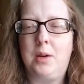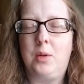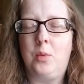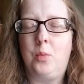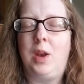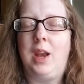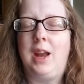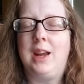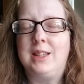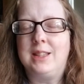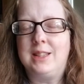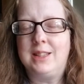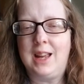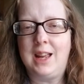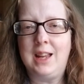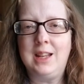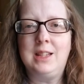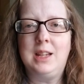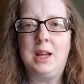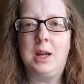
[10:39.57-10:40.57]
When I
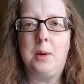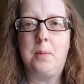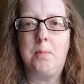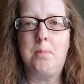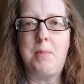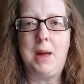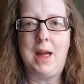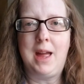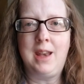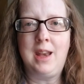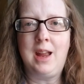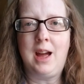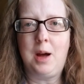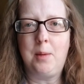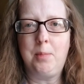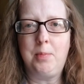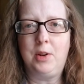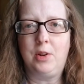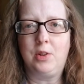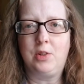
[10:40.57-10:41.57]
sent Ben
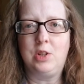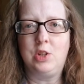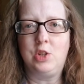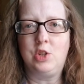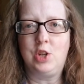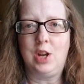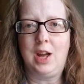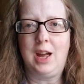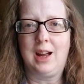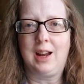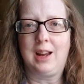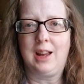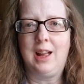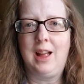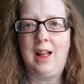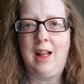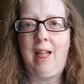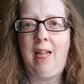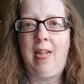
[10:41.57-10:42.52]
up there to check,